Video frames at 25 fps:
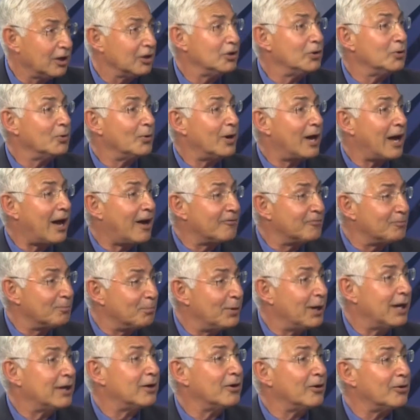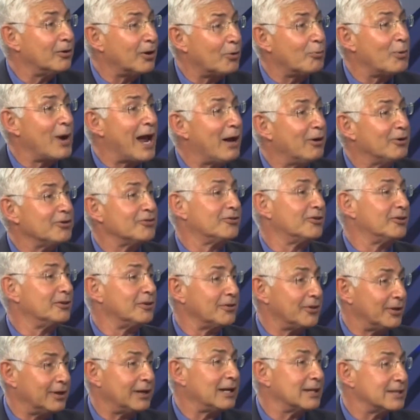you have better
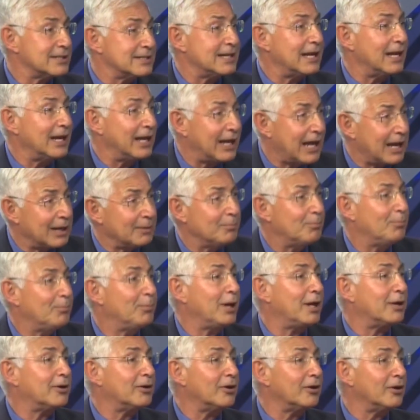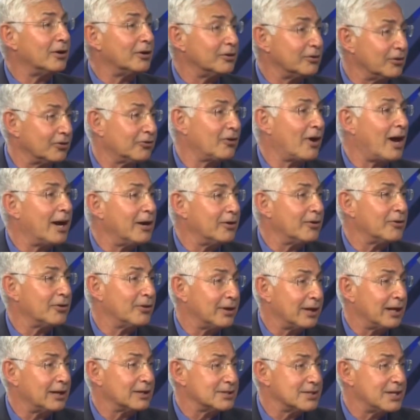arousal the next day and better desire
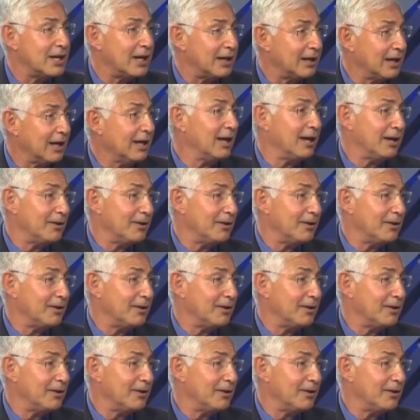the next day.